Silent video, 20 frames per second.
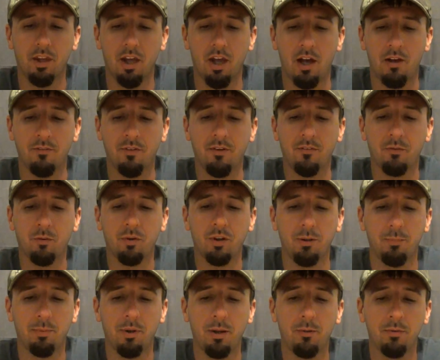I've never
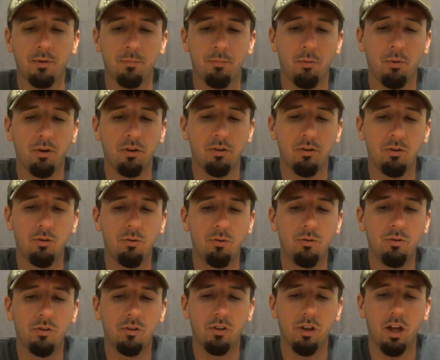really played with the
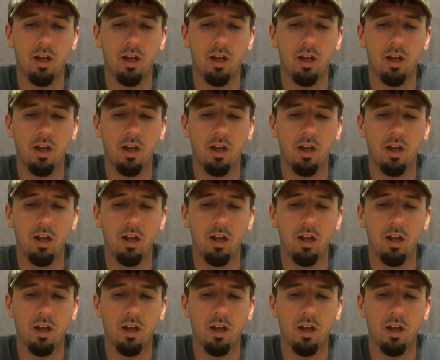0.2s.